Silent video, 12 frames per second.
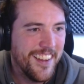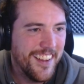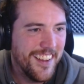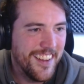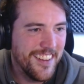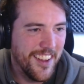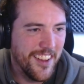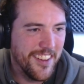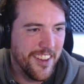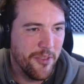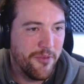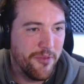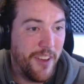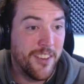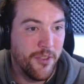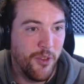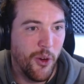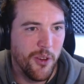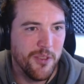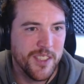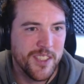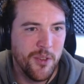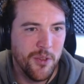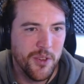The effect for it was
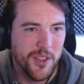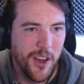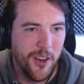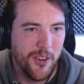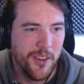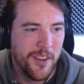cool, though.